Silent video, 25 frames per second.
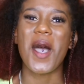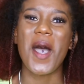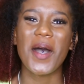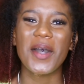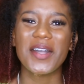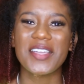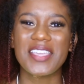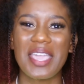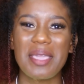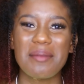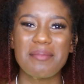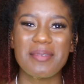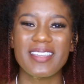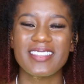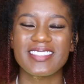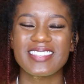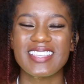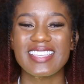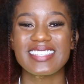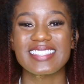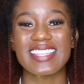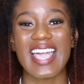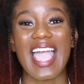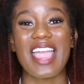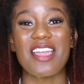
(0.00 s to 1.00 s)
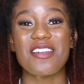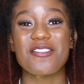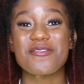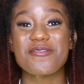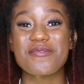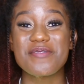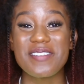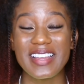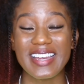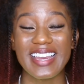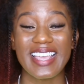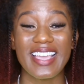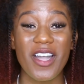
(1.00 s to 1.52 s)
Okay beauties, I
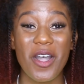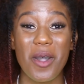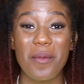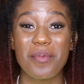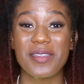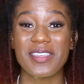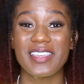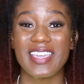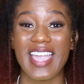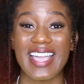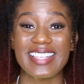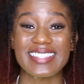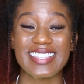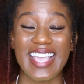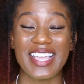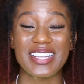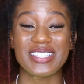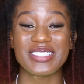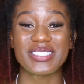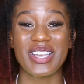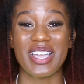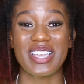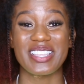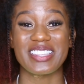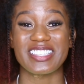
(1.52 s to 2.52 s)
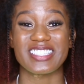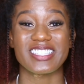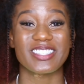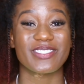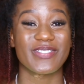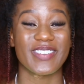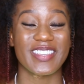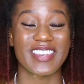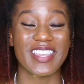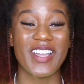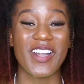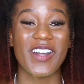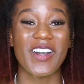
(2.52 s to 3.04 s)
really hope you guys enjoyed
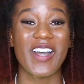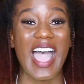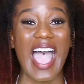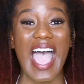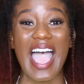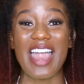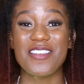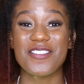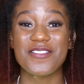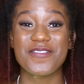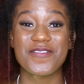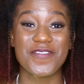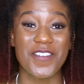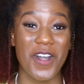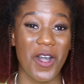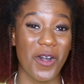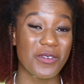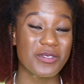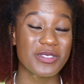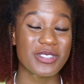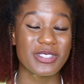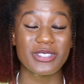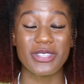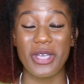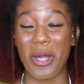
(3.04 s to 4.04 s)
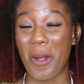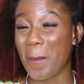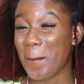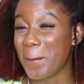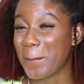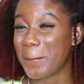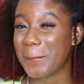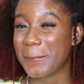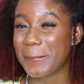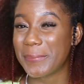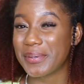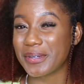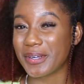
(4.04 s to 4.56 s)
this video and found
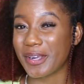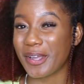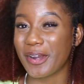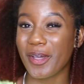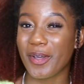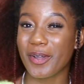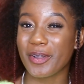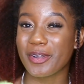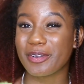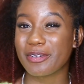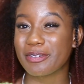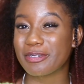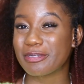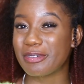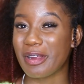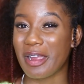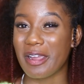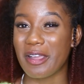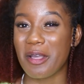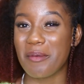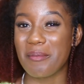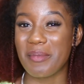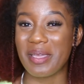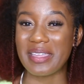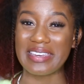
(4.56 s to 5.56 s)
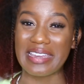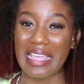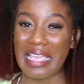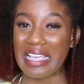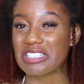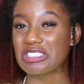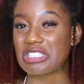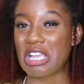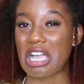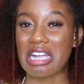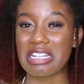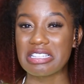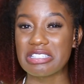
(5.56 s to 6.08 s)
some product
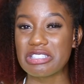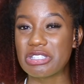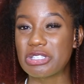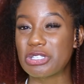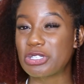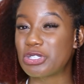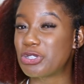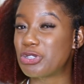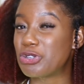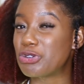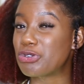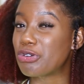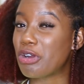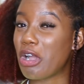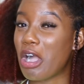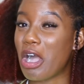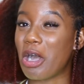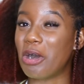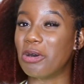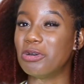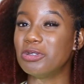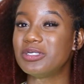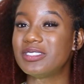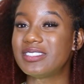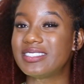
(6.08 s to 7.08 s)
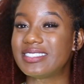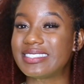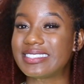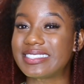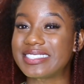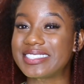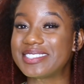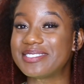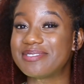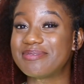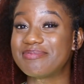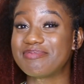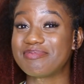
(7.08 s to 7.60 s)
recommendations throughout.
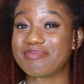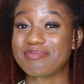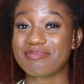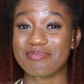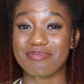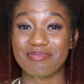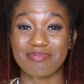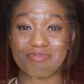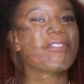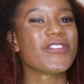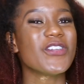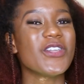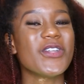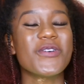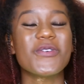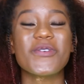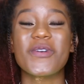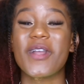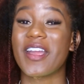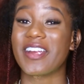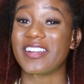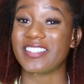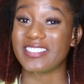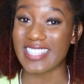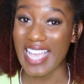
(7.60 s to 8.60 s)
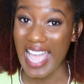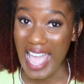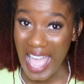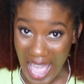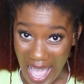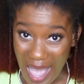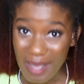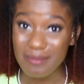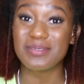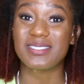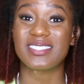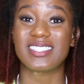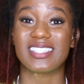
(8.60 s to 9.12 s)
If you weren't
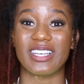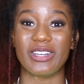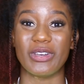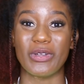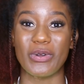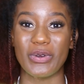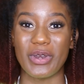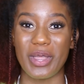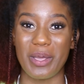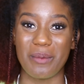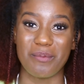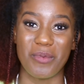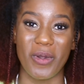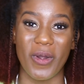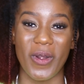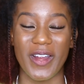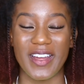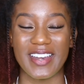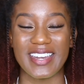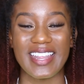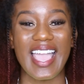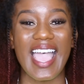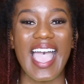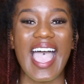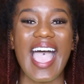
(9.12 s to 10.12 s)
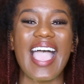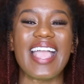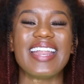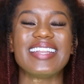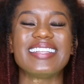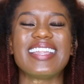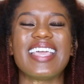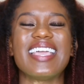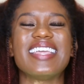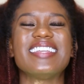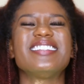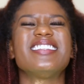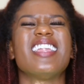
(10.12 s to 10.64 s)
absolutely bored
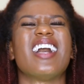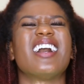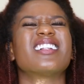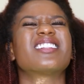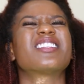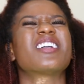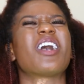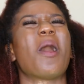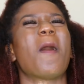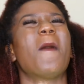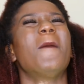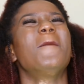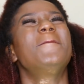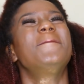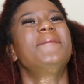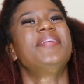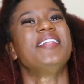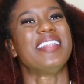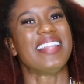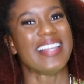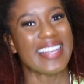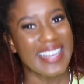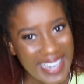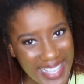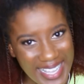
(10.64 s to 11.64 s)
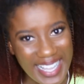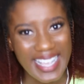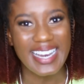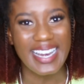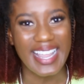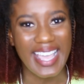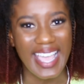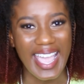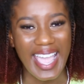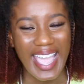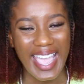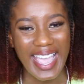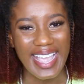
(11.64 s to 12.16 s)
and did not
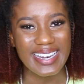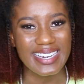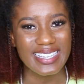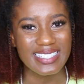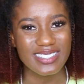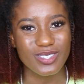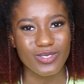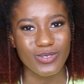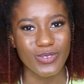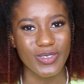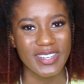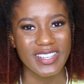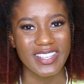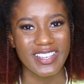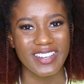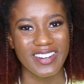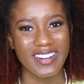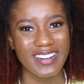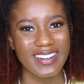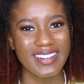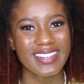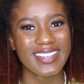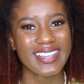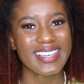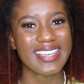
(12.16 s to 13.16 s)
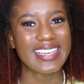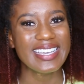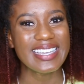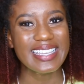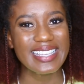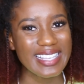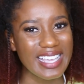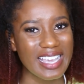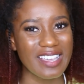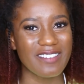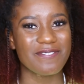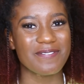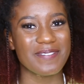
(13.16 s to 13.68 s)
completely hate this video,
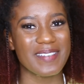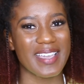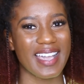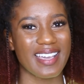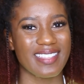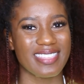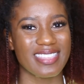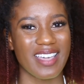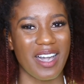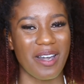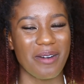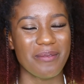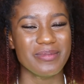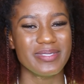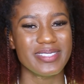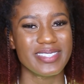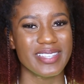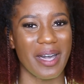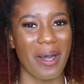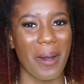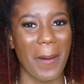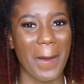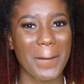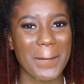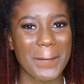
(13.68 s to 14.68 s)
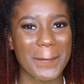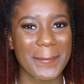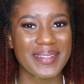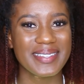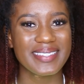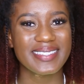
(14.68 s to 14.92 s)
give me a thumbs up.